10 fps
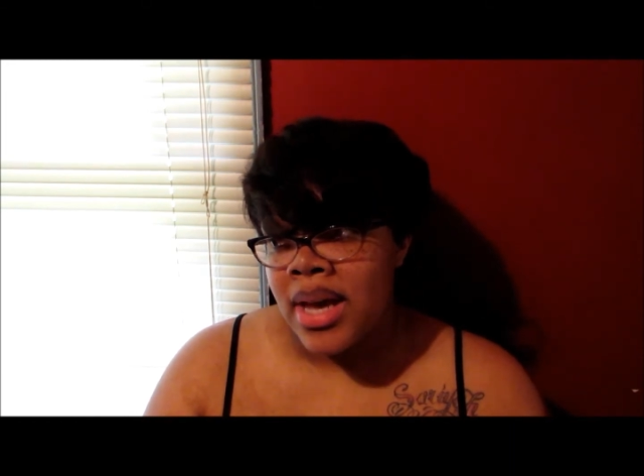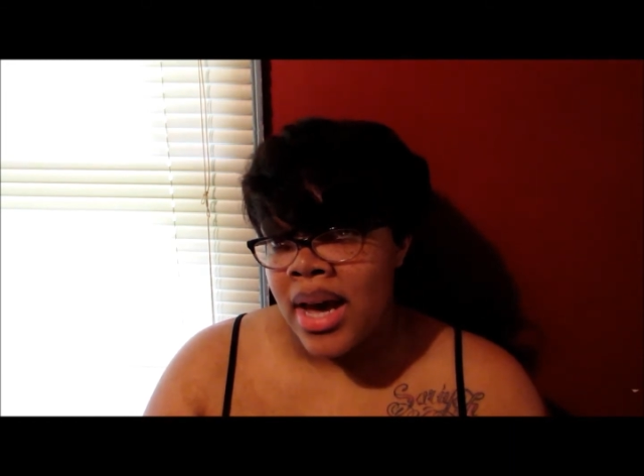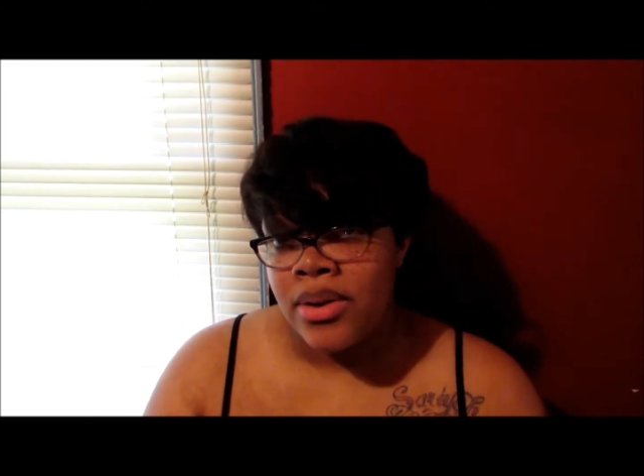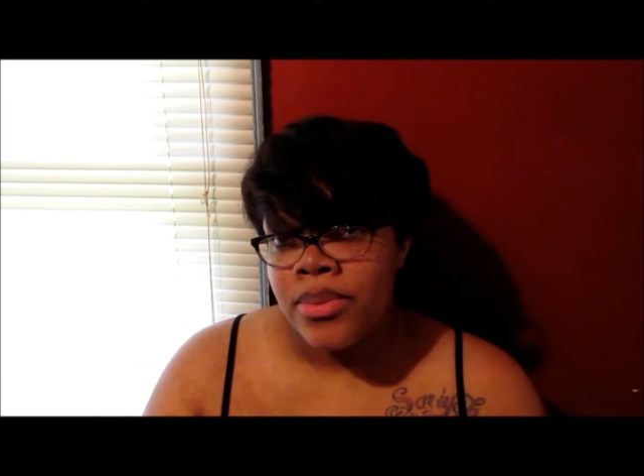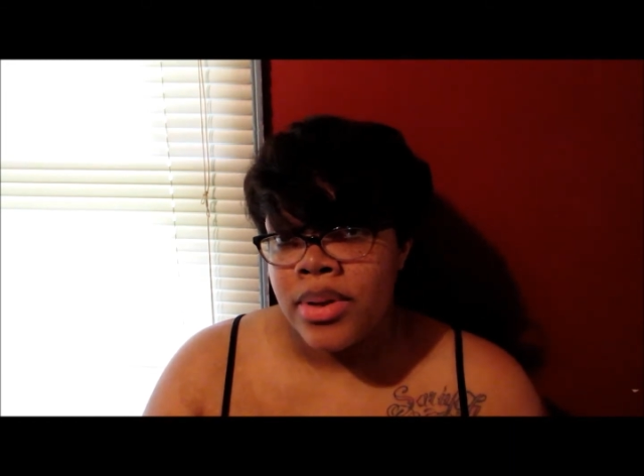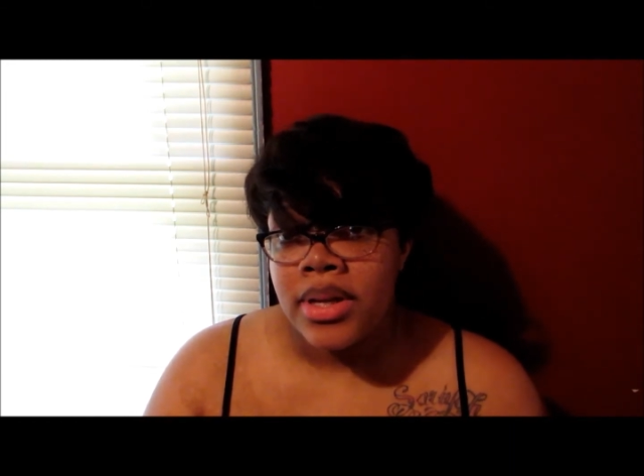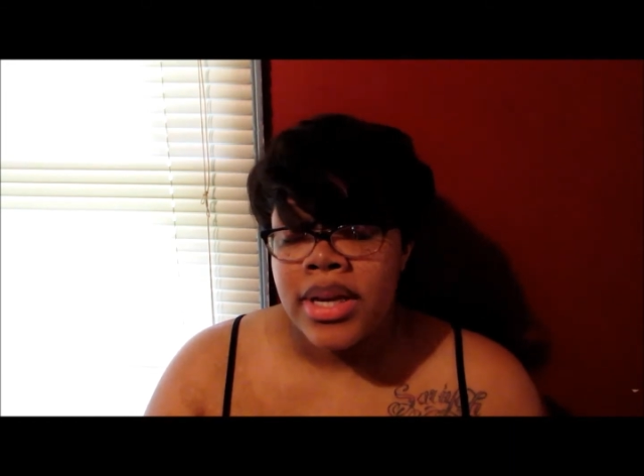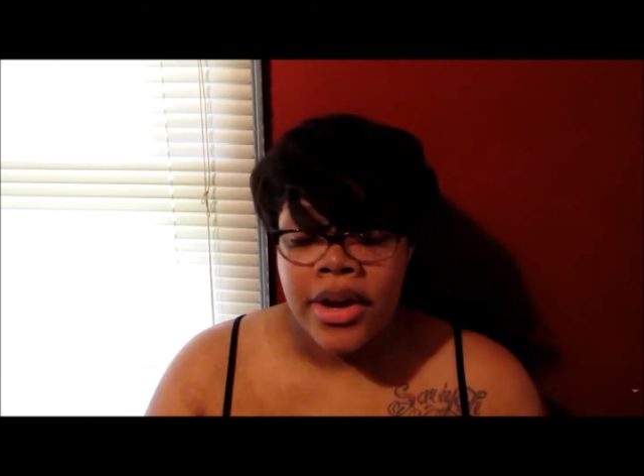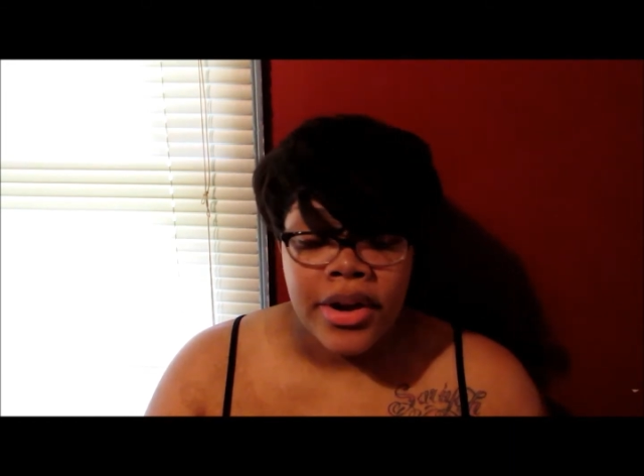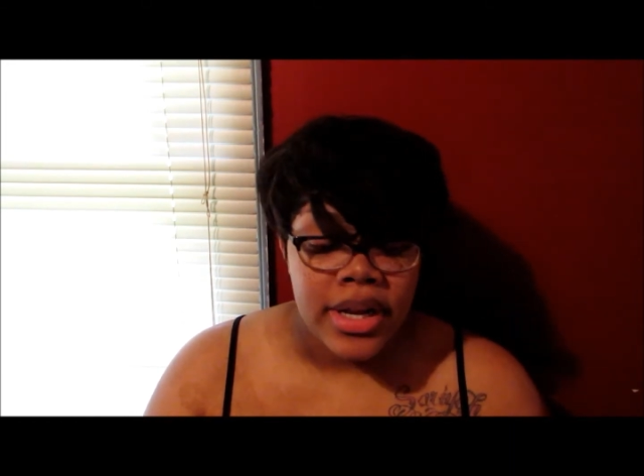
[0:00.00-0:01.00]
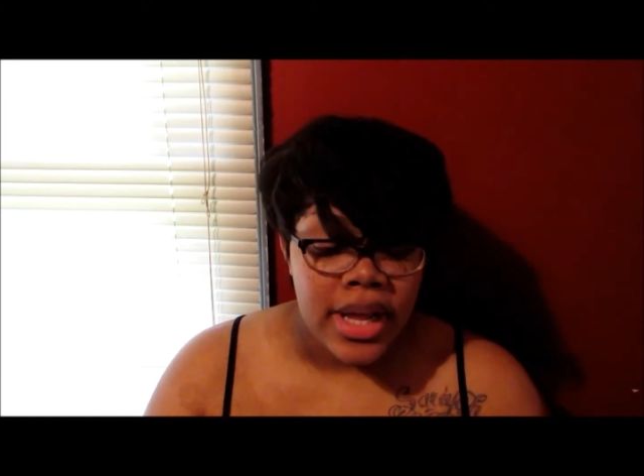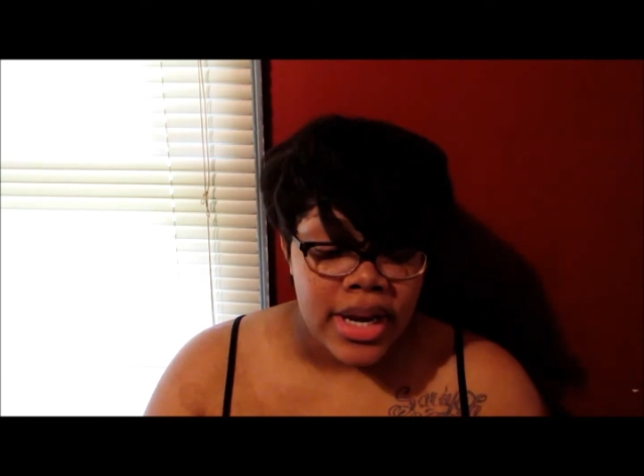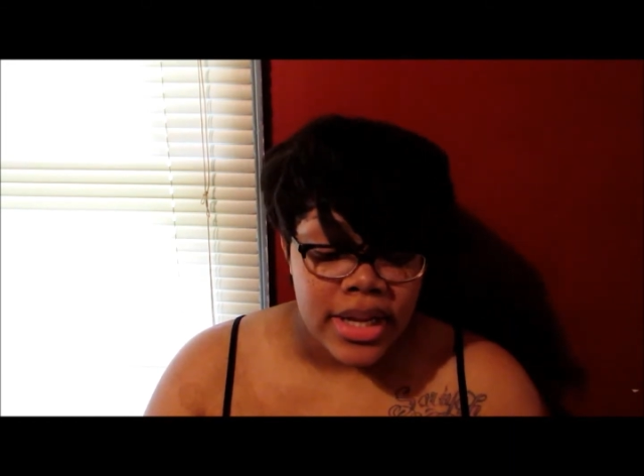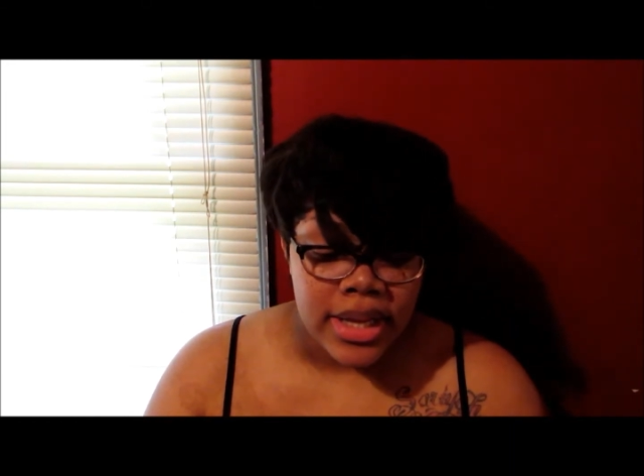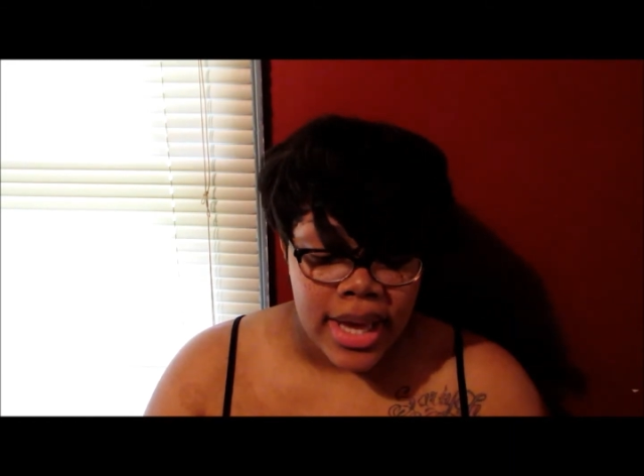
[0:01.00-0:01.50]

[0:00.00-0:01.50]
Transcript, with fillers: I don't really carry a lot of